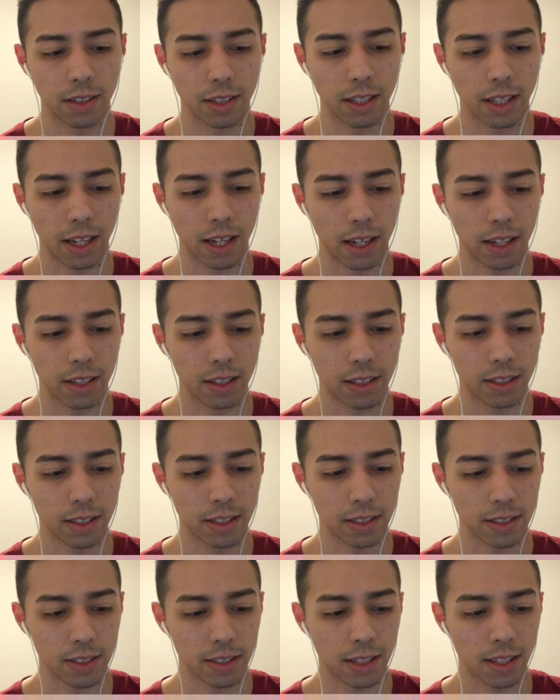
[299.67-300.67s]
that
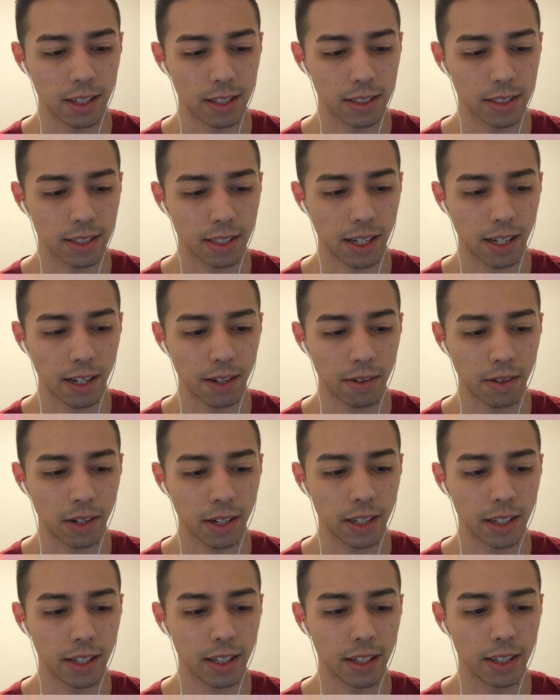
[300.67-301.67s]
is this guy
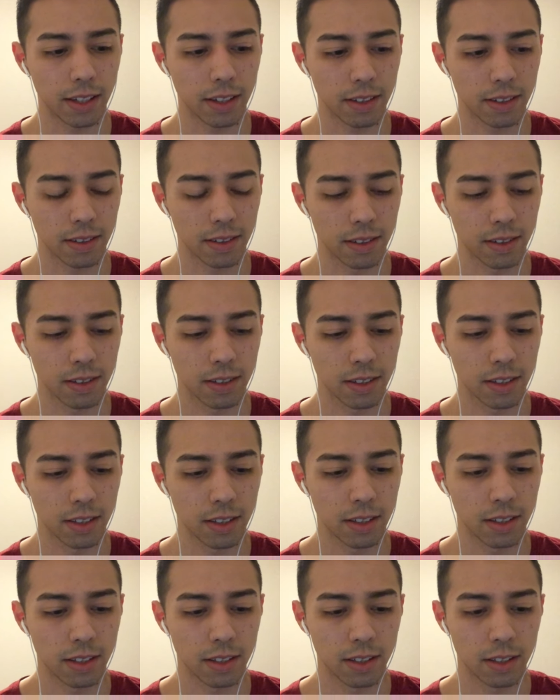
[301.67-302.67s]
right here.
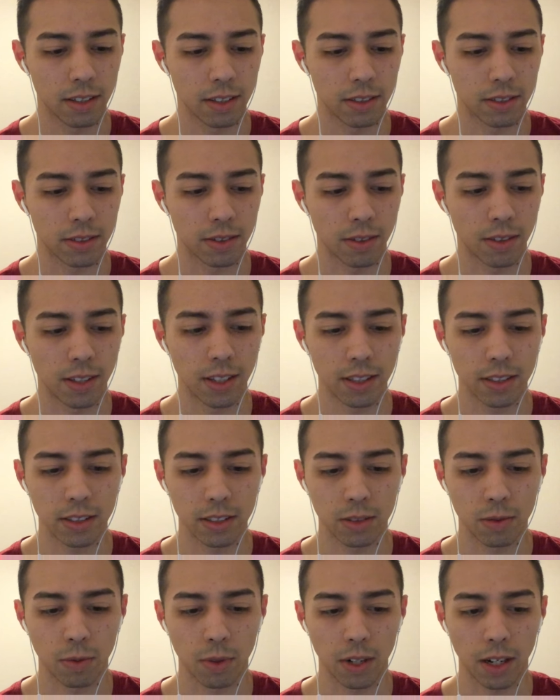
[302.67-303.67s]
So this
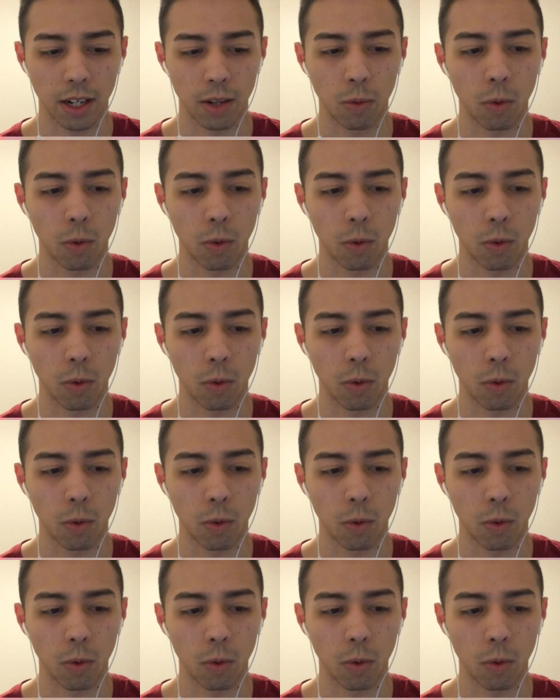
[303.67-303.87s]
is what I